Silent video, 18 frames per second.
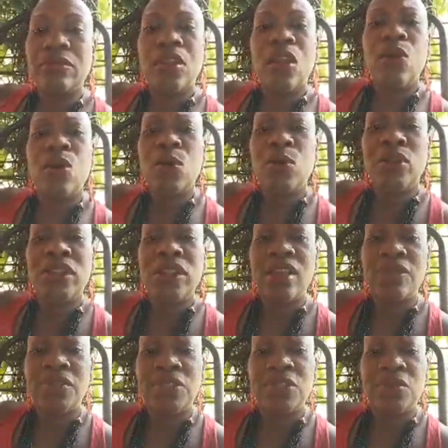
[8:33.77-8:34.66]
oh, I would
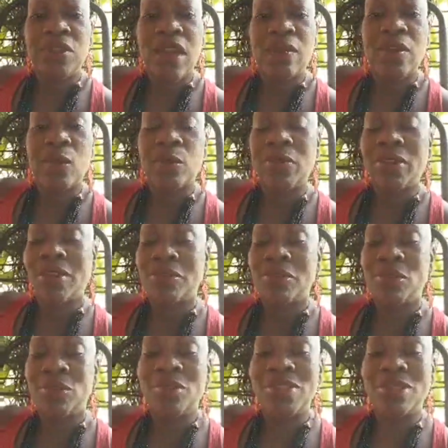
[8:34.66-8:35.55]
love to travel. I would love to
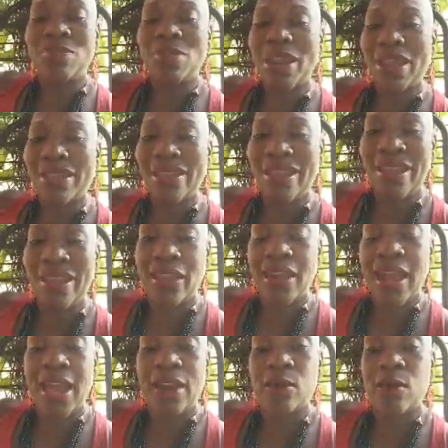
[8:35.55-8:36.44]
do this, but I can't.
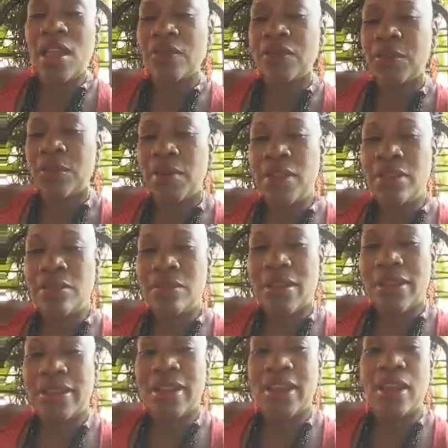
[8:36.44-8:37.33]
I don't have the money
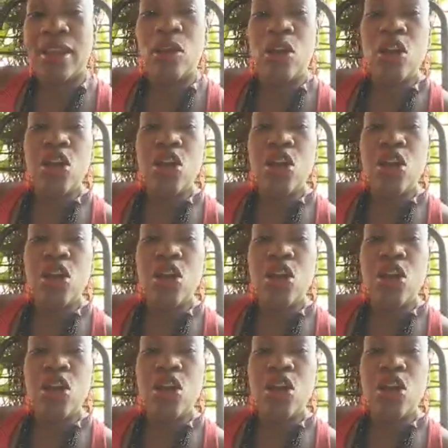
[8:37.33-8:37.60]
right now.